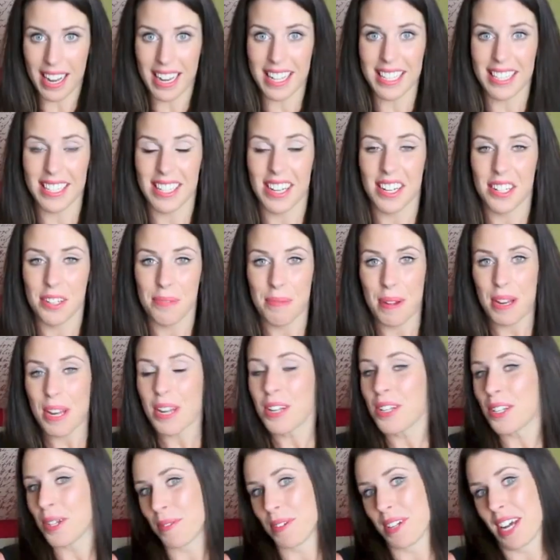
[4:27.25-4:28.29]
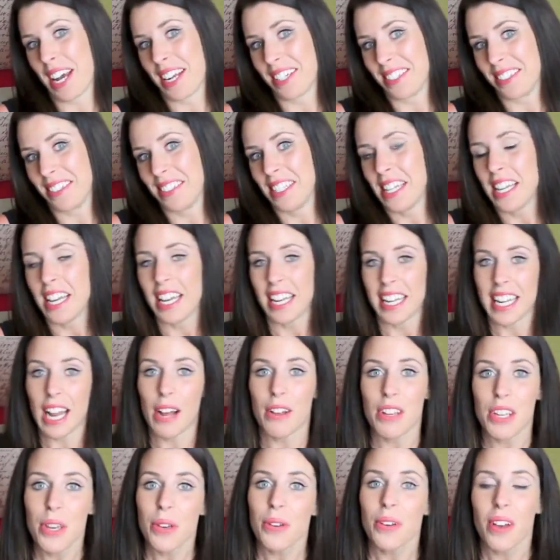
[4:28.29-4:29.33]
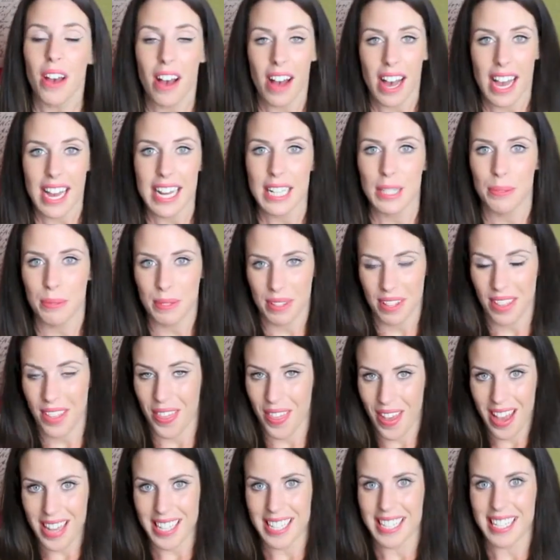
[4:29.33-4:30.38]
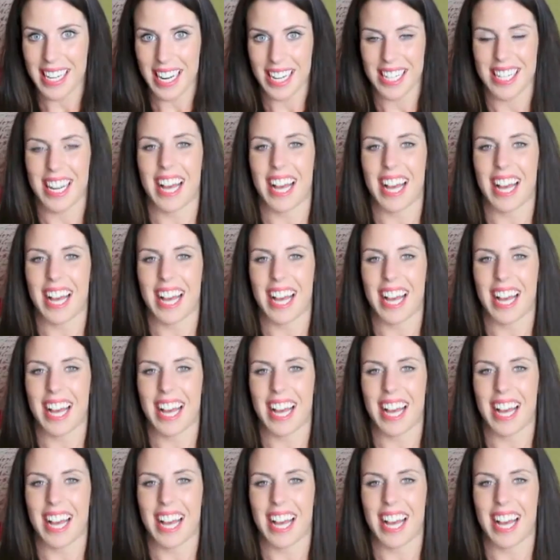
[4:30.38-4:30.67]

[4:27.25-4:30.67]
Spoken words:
I started my YouTube channel. Now you guys, with the 30-day